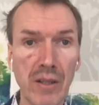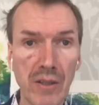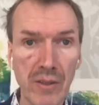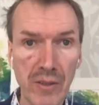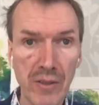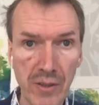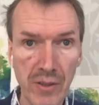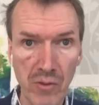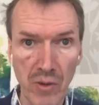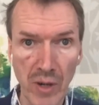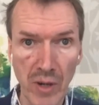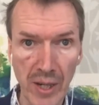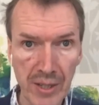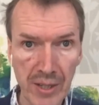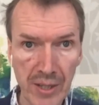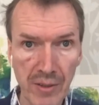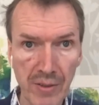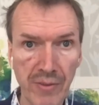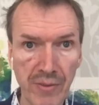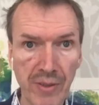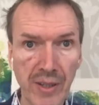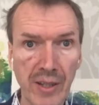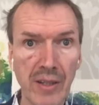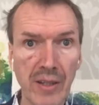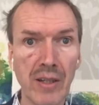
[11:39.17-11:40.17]
the
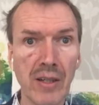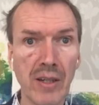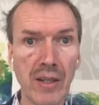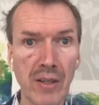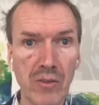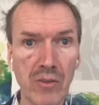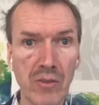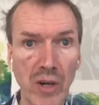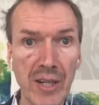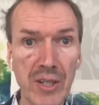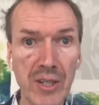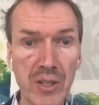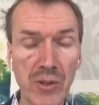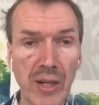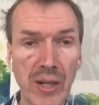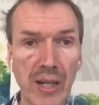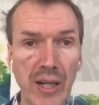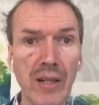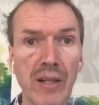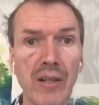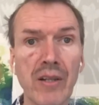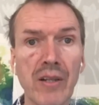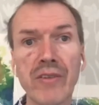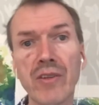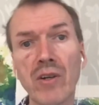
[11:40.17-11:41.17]
right to
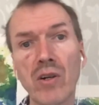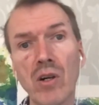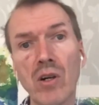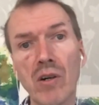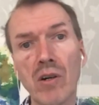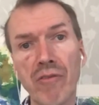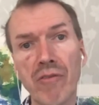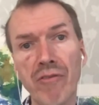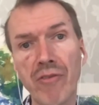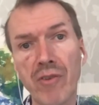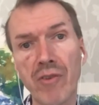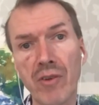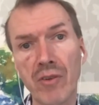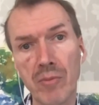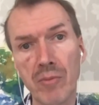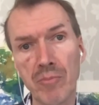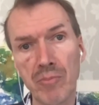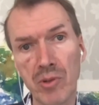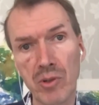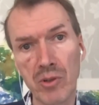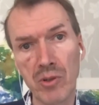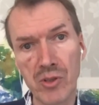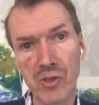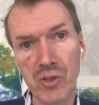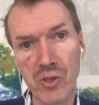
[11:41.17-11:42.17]
health of the
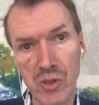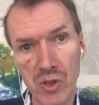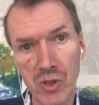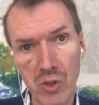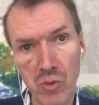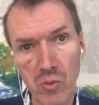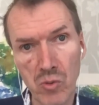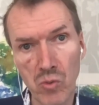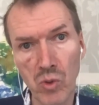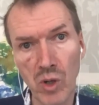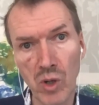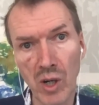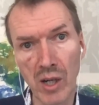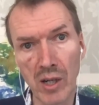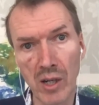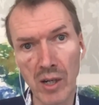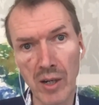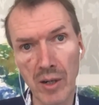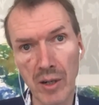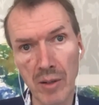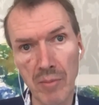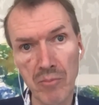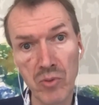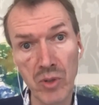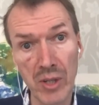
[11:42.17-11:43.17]
persons who
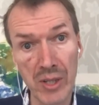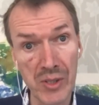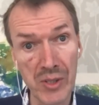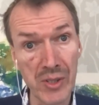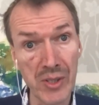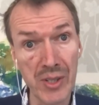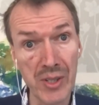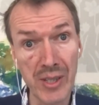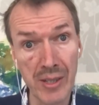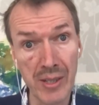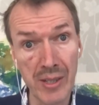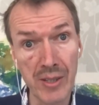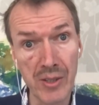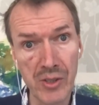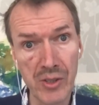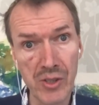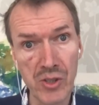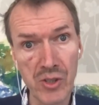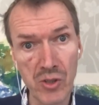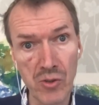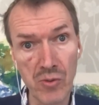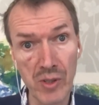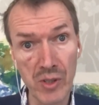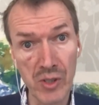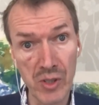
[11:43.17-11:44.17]
are present in its
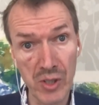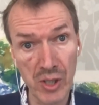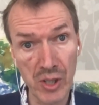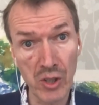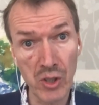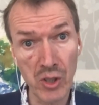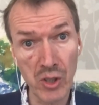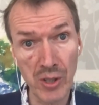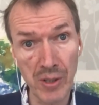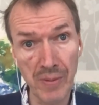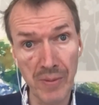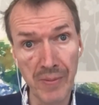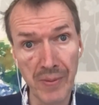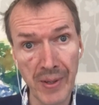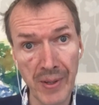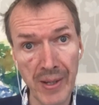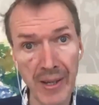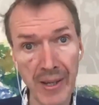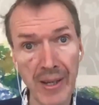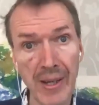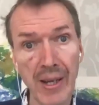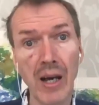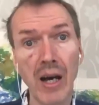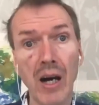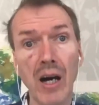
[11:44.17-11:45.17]
jurisdiction.
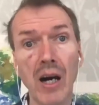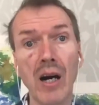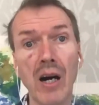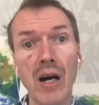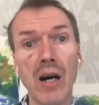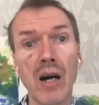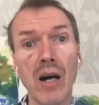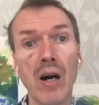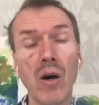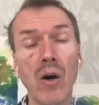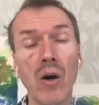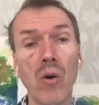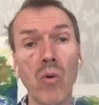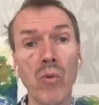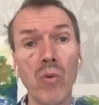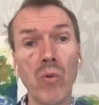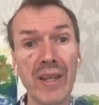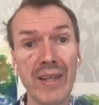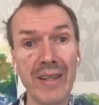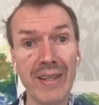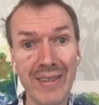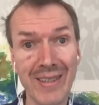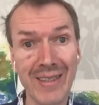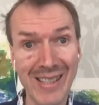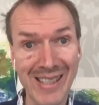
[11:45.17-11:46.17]

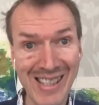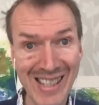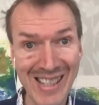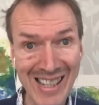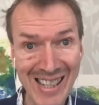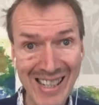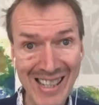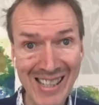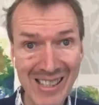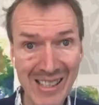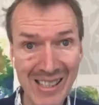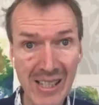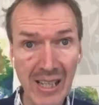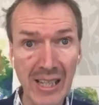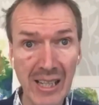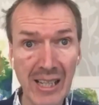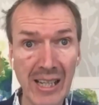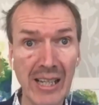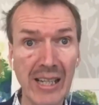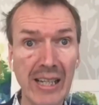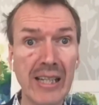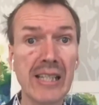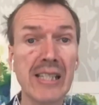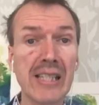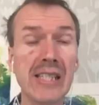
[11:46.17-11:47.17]
Whether this is the
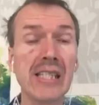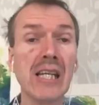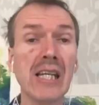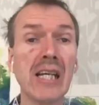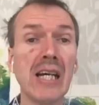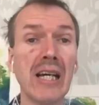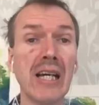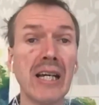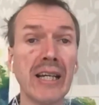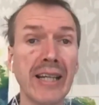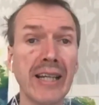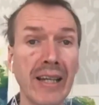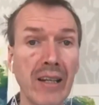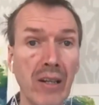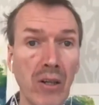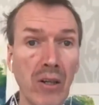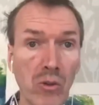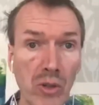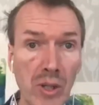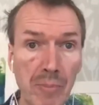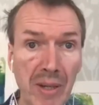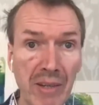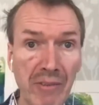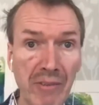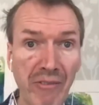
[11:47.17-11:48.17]
case can
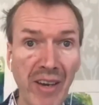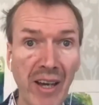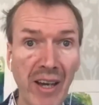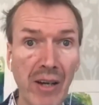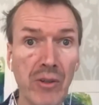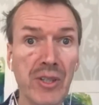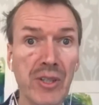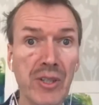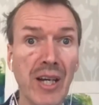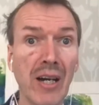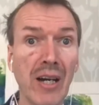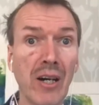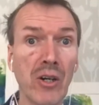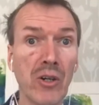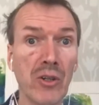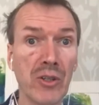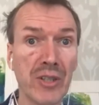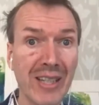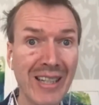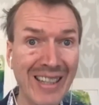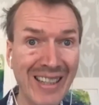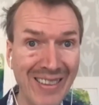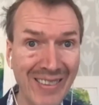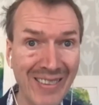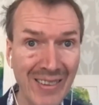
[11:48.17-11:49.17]
only be found out
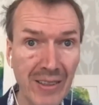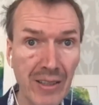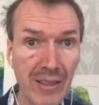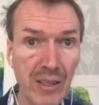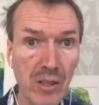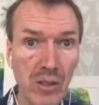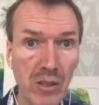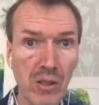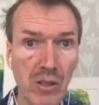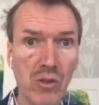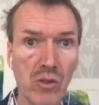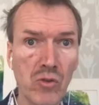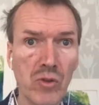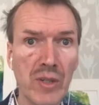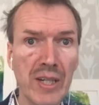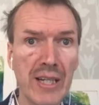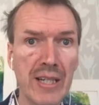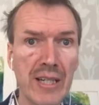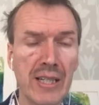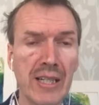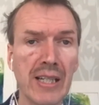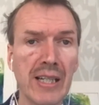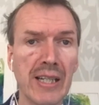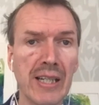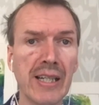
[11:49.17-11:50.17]
in the
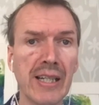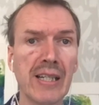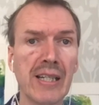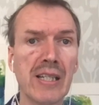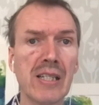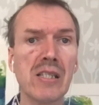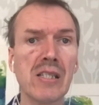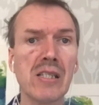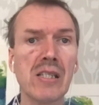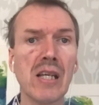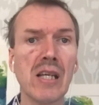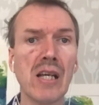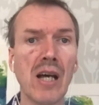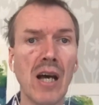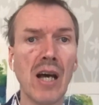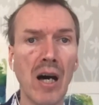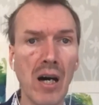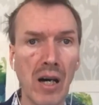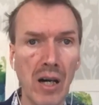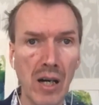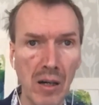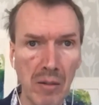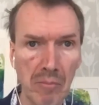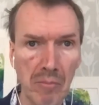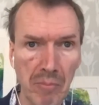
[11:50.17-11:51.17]
concrete case
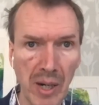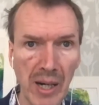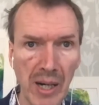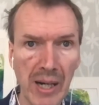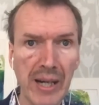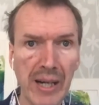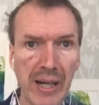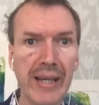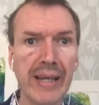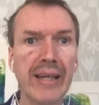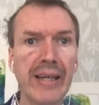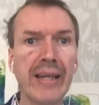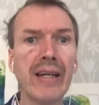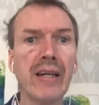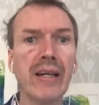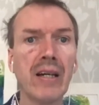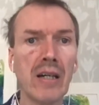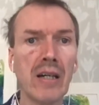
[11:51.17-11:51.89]
by